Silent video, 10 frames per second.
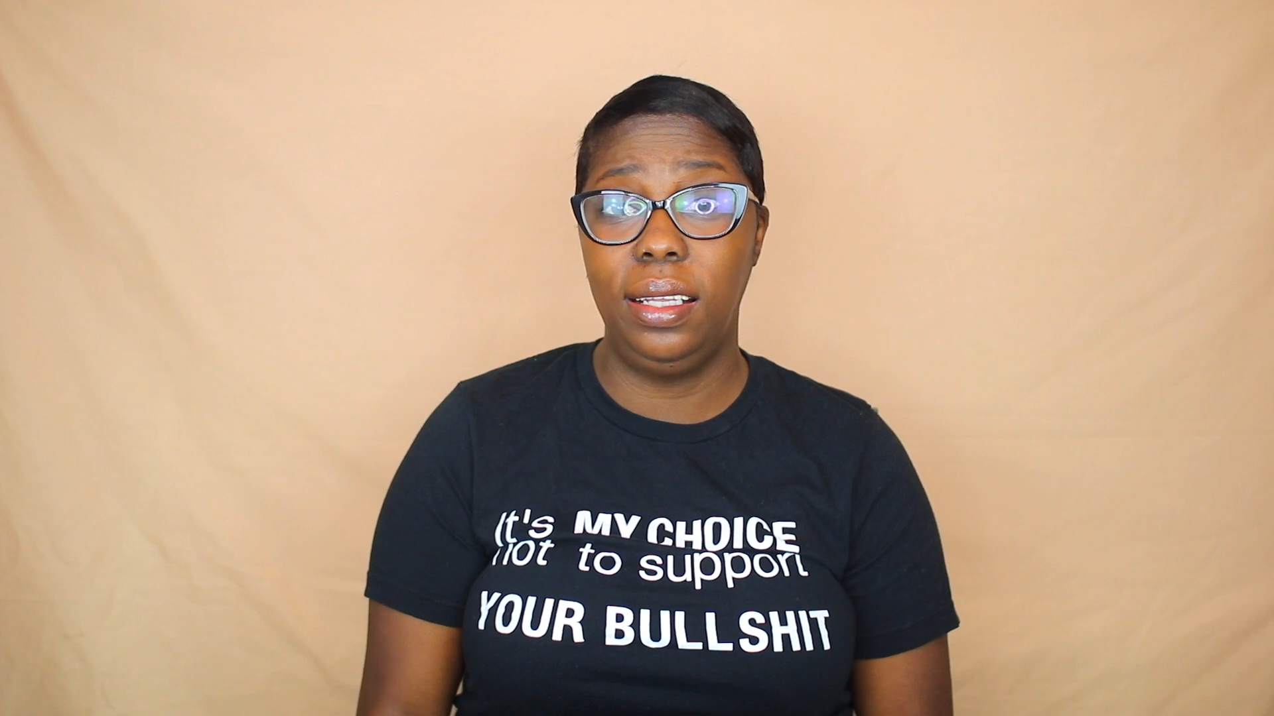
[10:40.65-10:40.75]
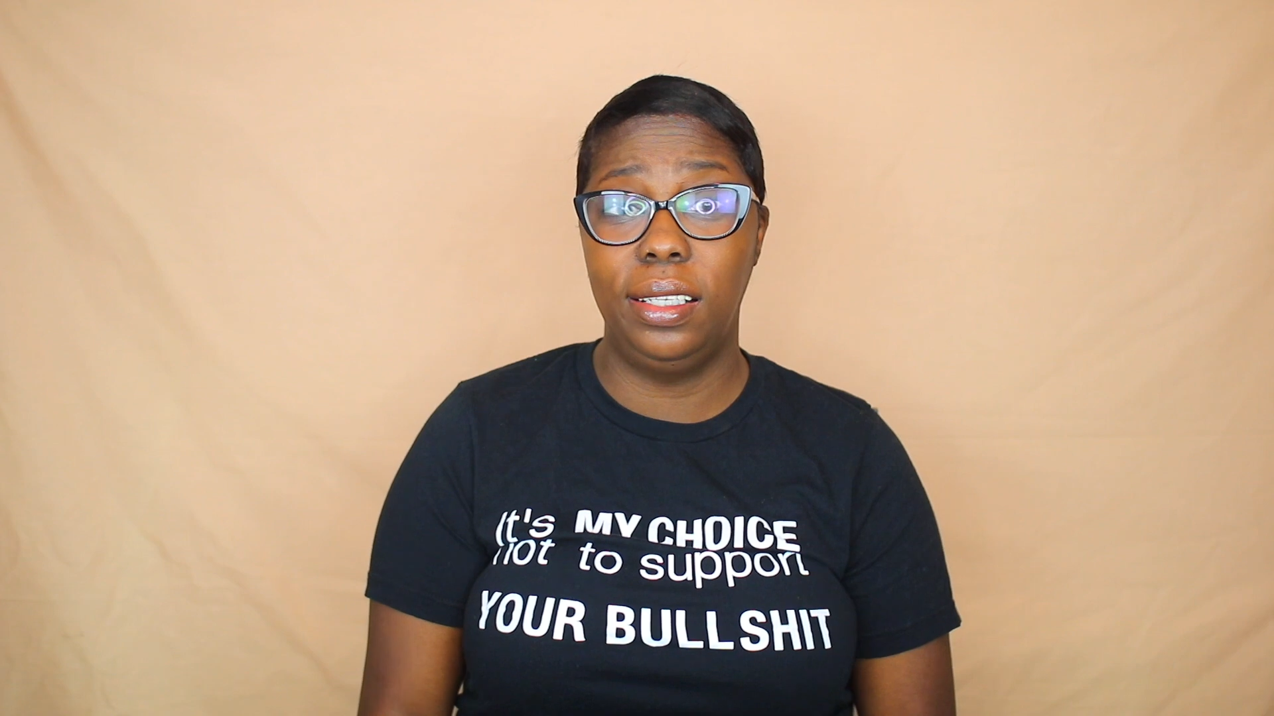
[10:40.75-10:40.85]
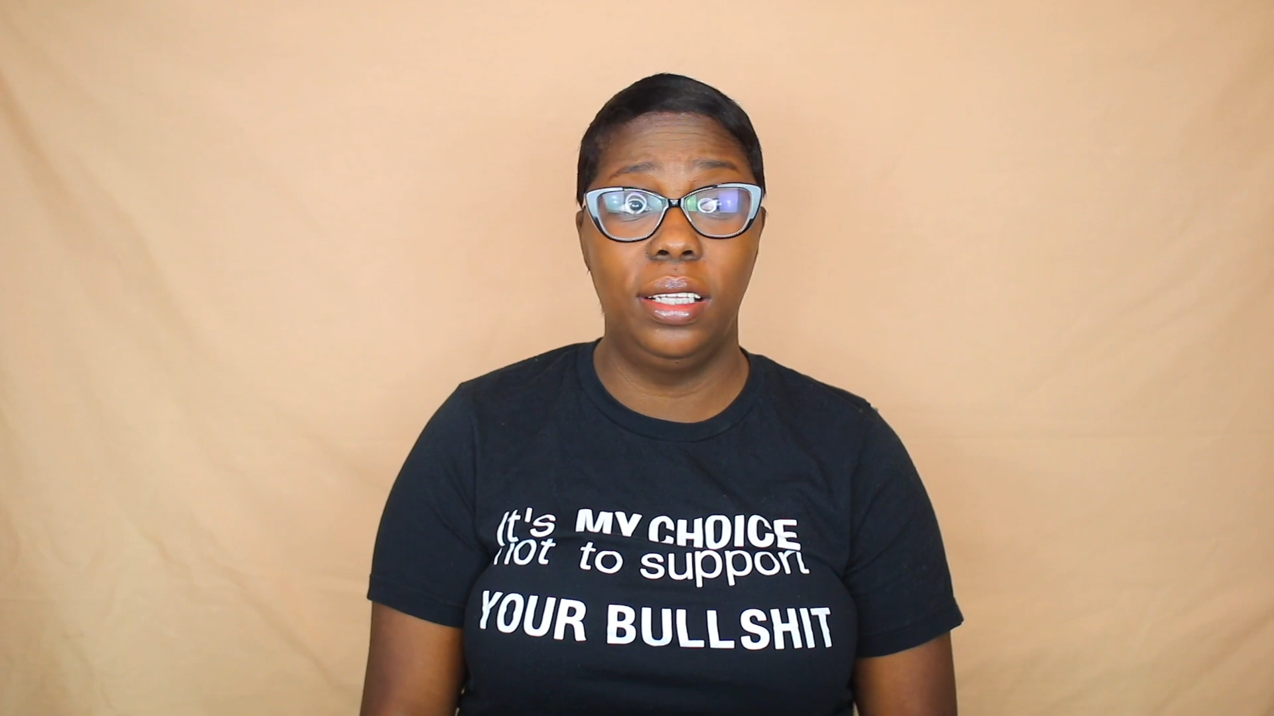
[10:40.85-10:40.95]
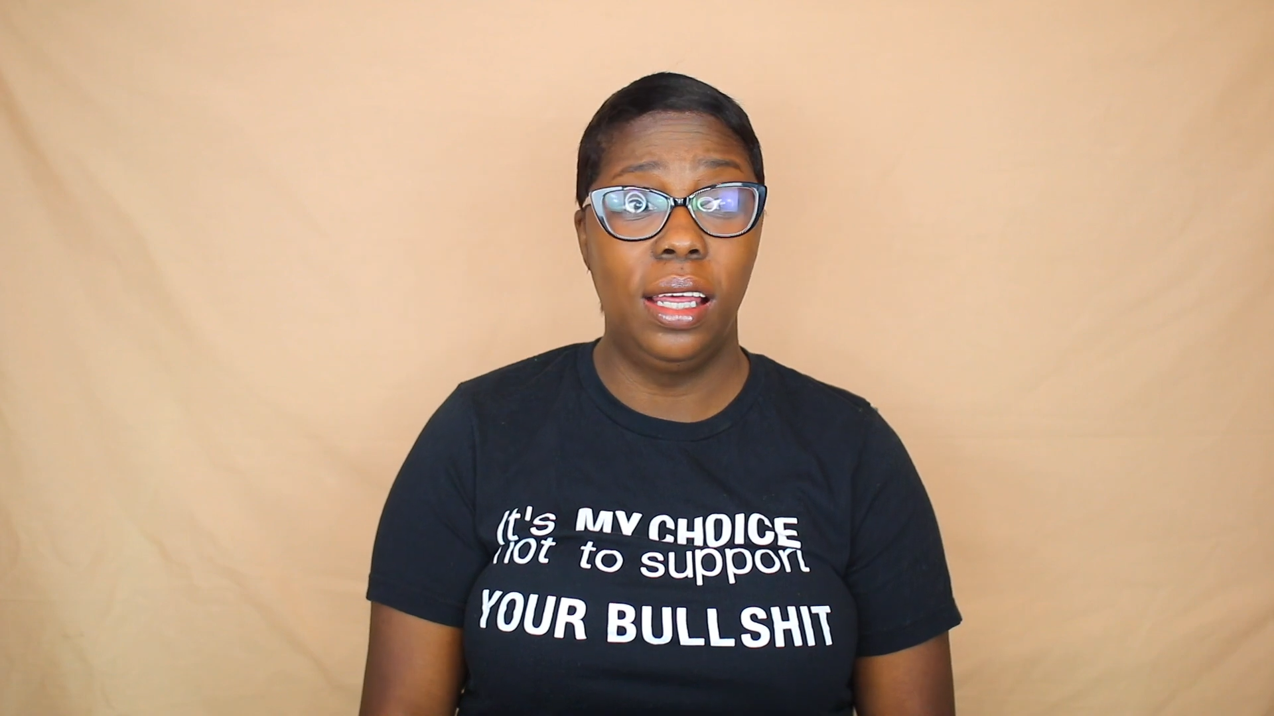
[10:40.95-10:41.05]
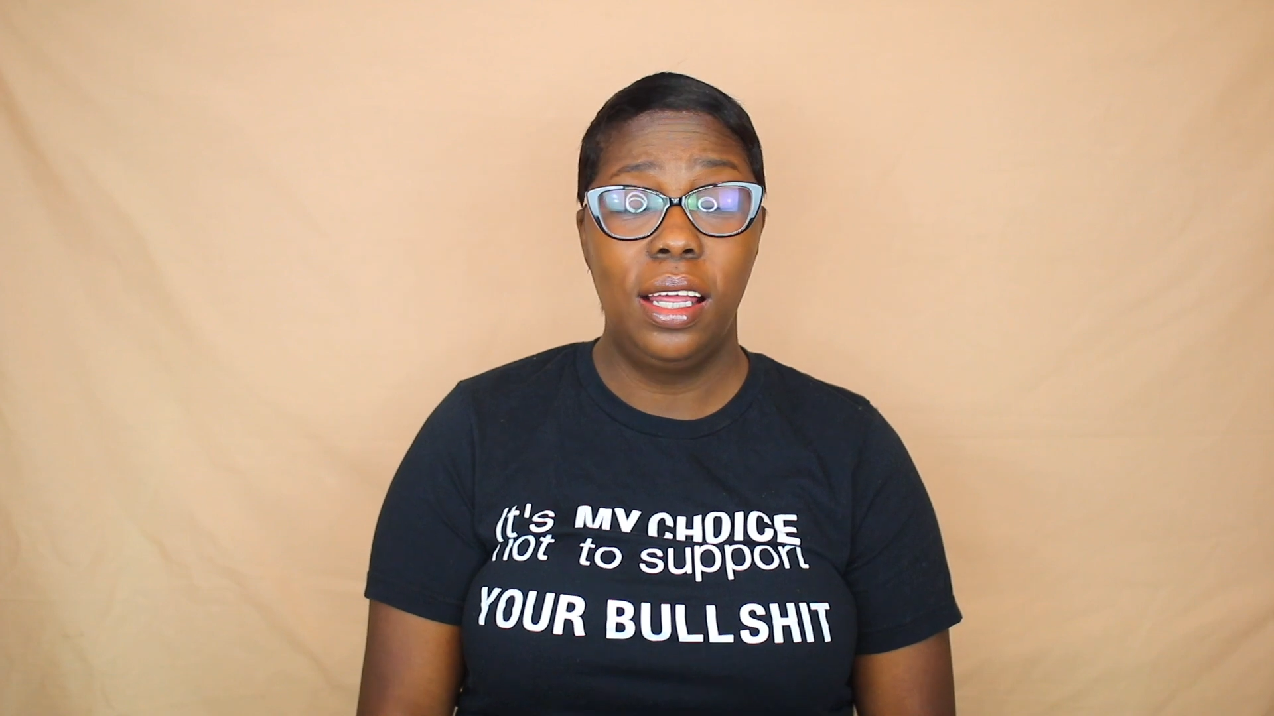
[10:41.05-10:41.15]

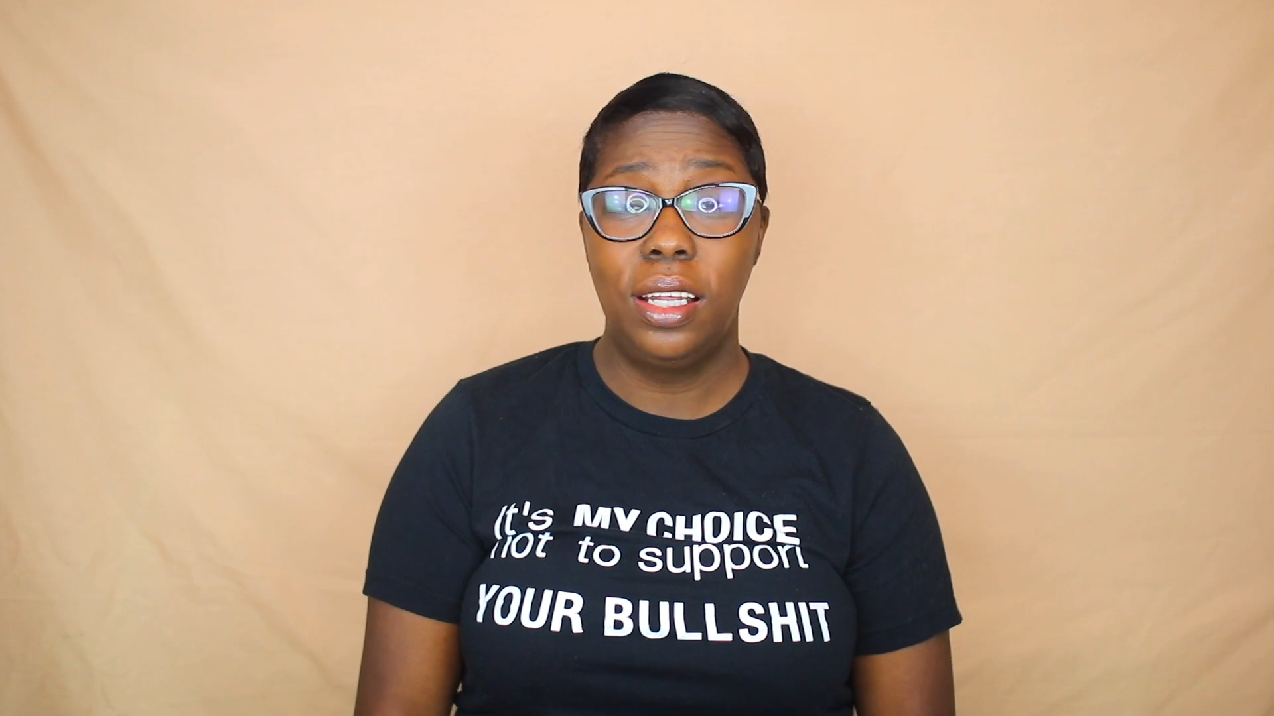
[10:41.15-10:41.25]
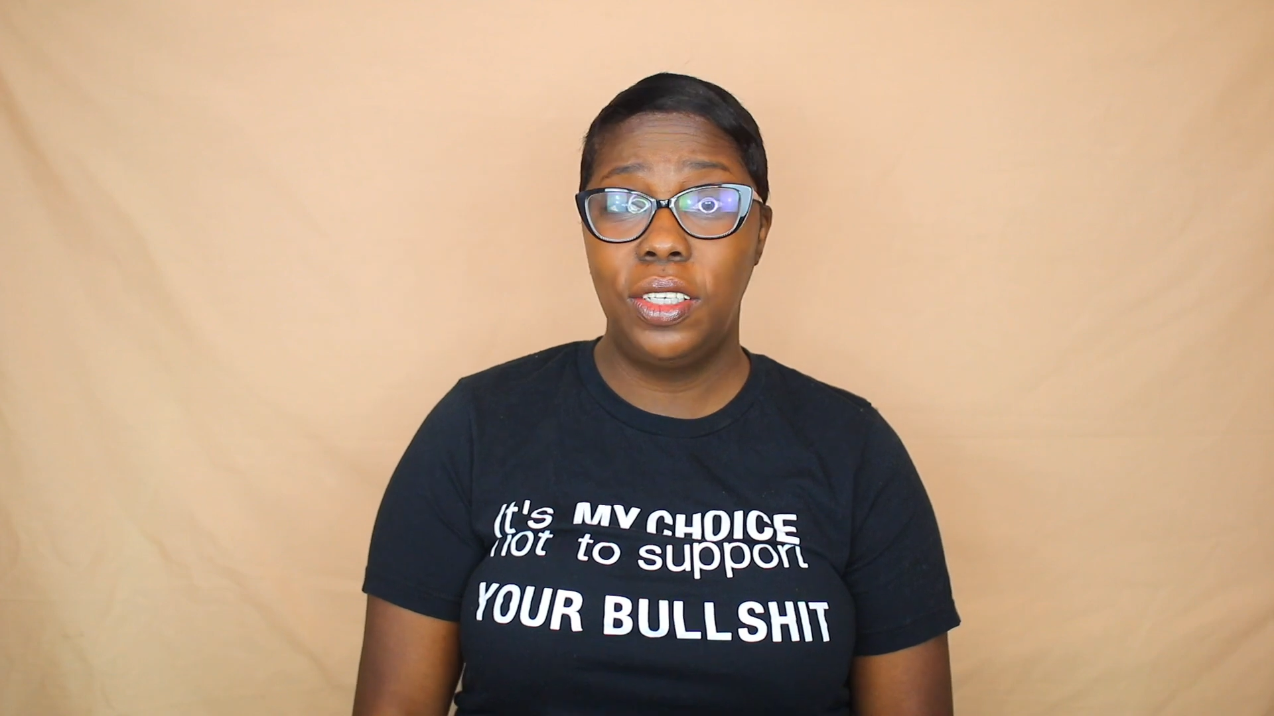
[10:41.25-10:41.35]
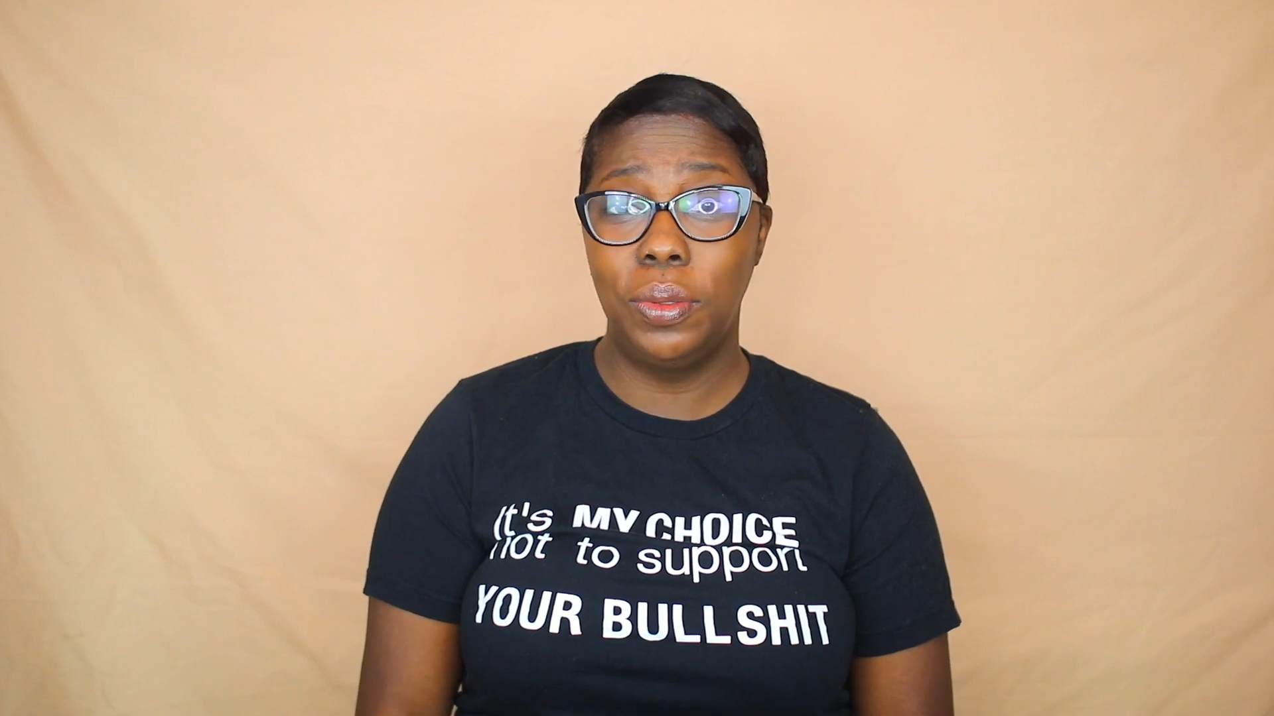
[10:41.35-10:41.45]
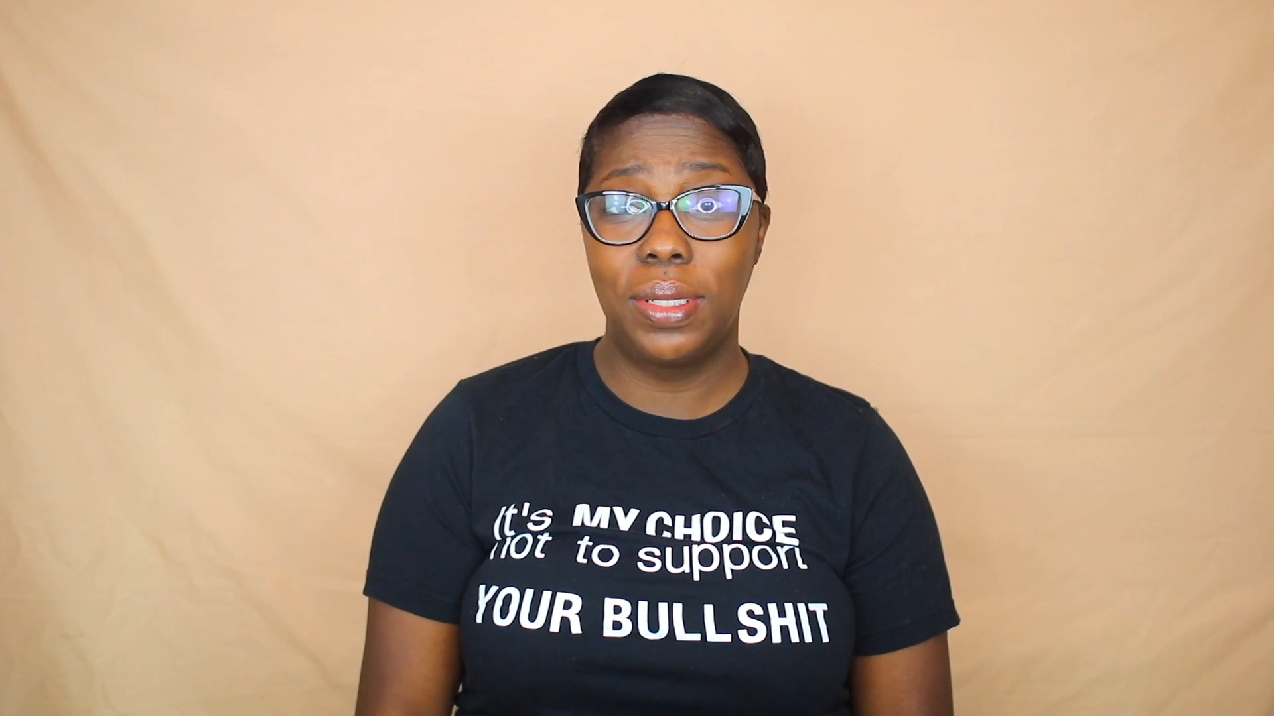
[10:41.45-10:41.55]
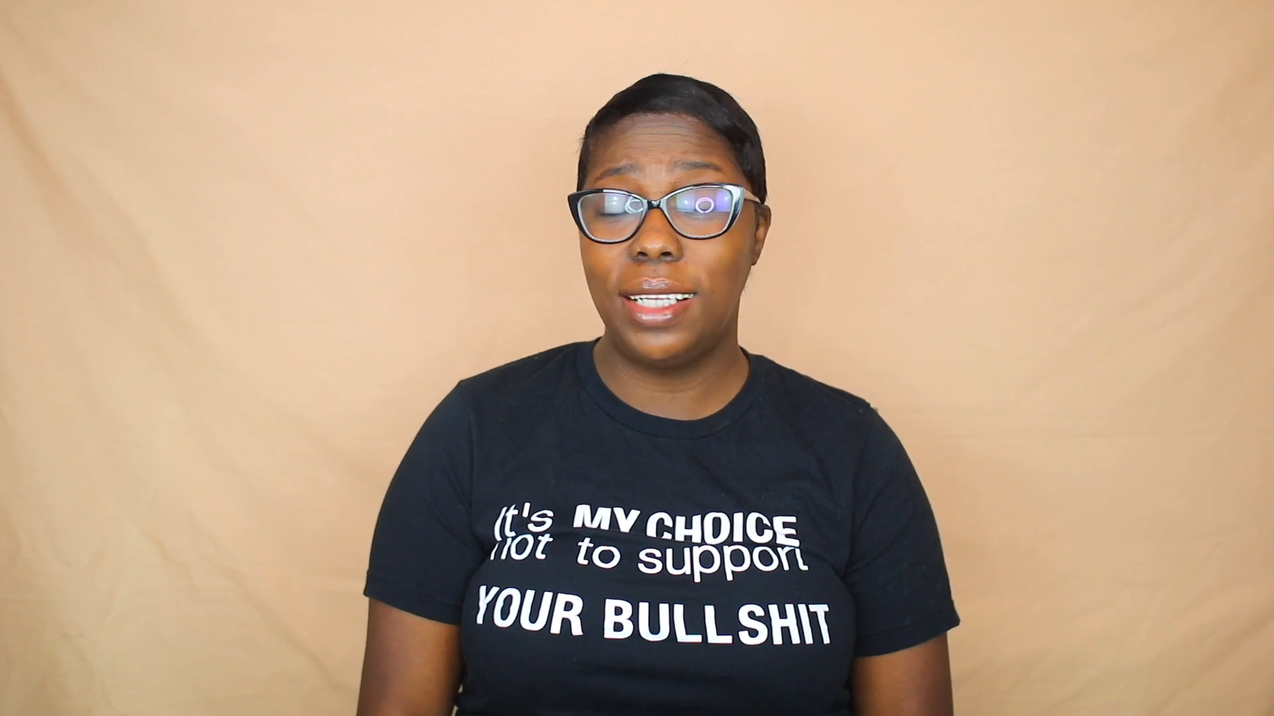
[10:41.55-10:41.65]
And
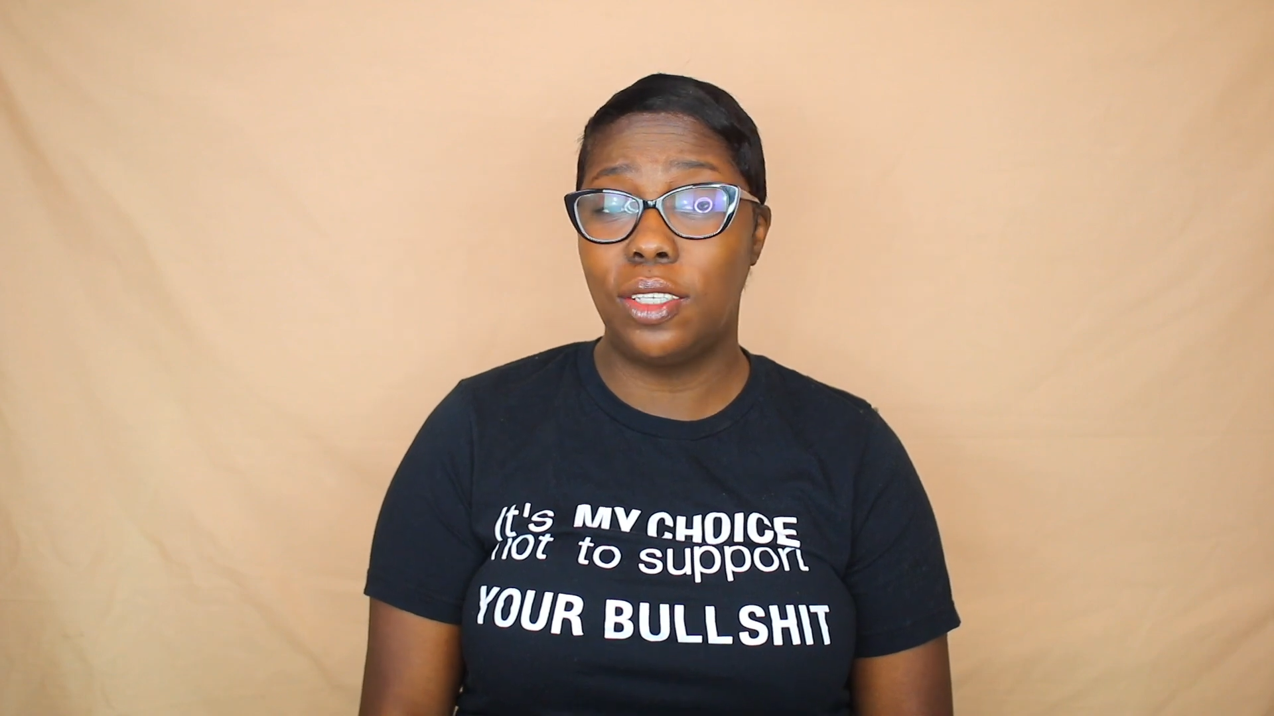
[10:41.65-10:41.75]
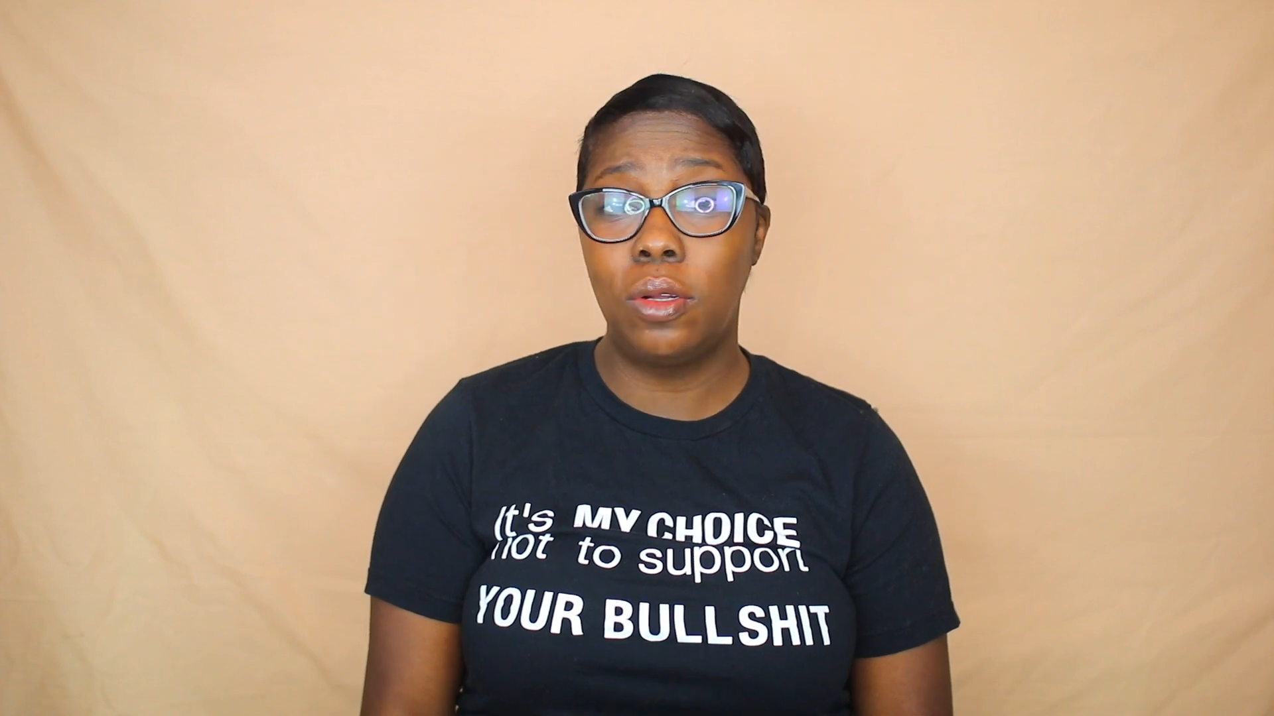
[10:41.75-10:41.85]
she was like,